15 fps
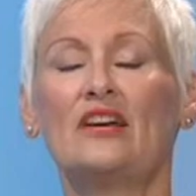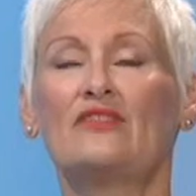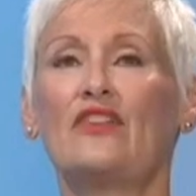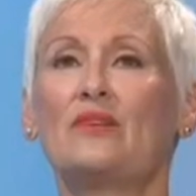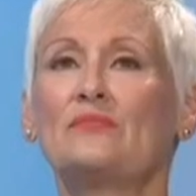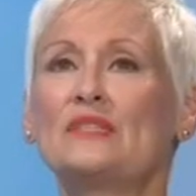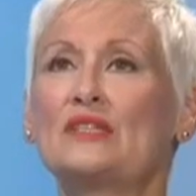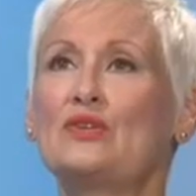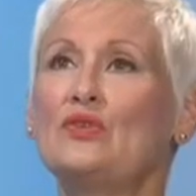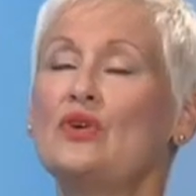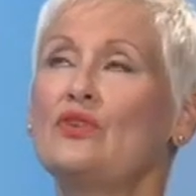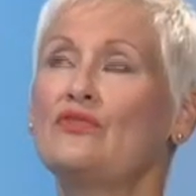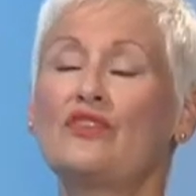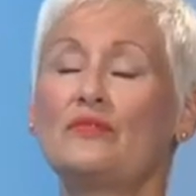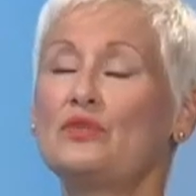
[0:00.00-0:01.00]
from
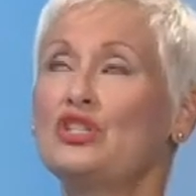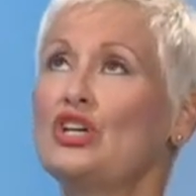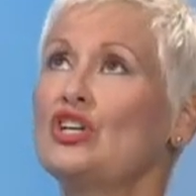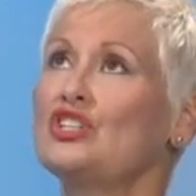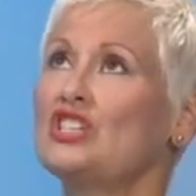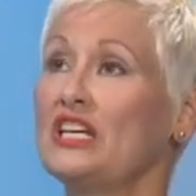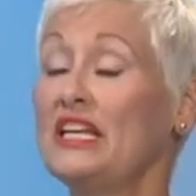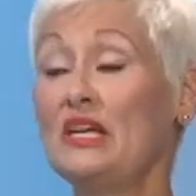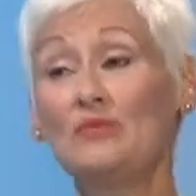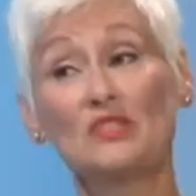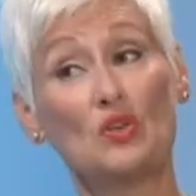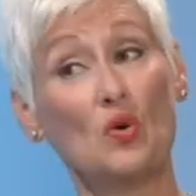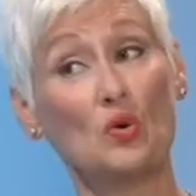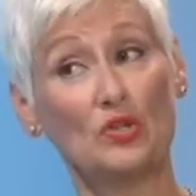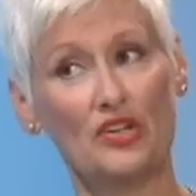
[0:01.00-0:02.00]
school, from church, and he
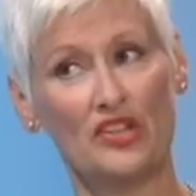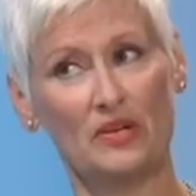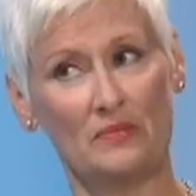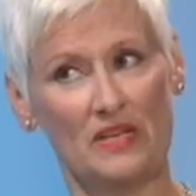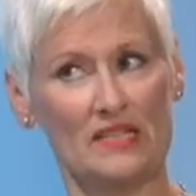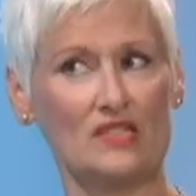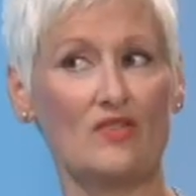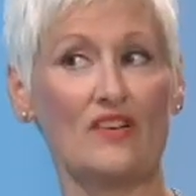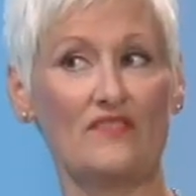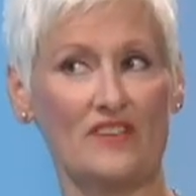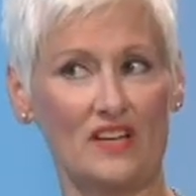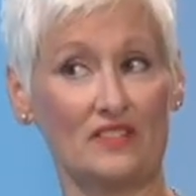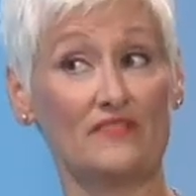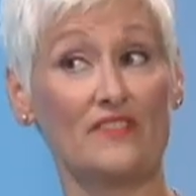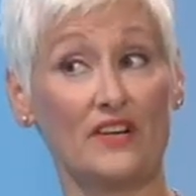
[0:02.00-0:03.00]
was older than me, so I
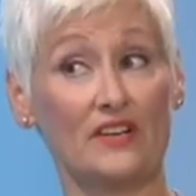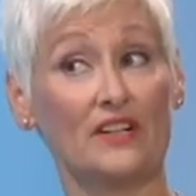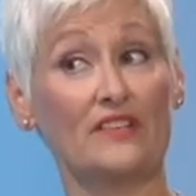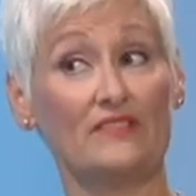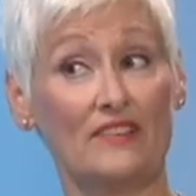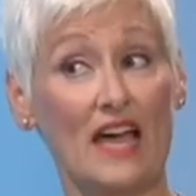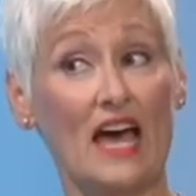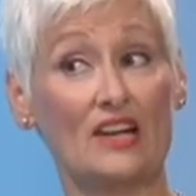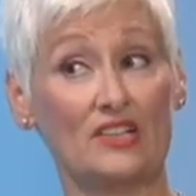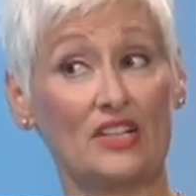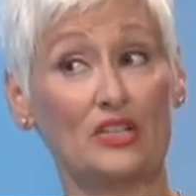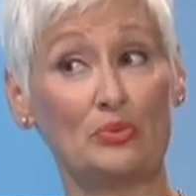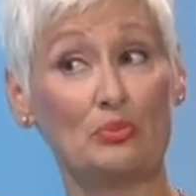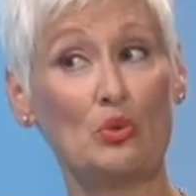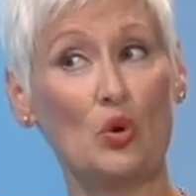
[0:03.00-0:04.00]
felt very flattered
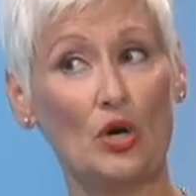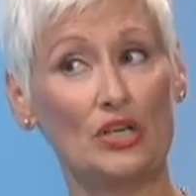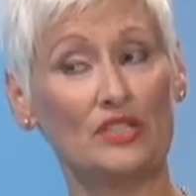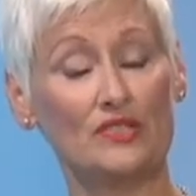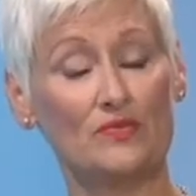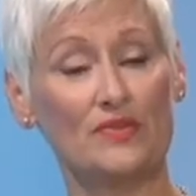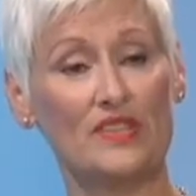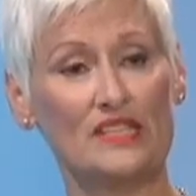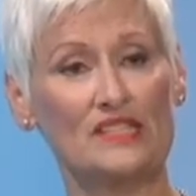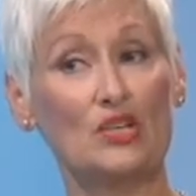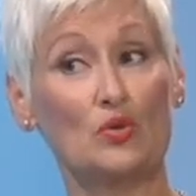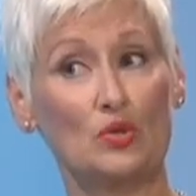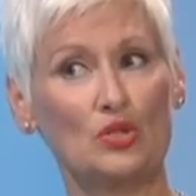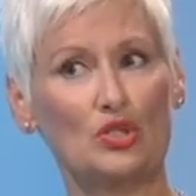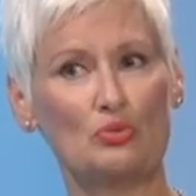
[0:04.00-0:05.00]
and important with this
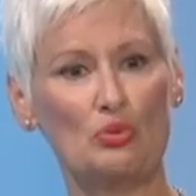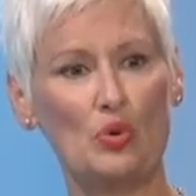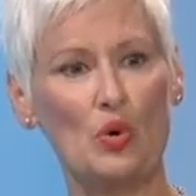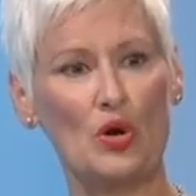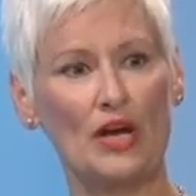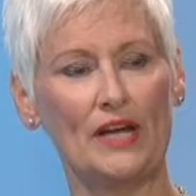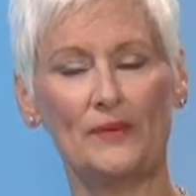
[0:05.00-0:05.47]
older boy.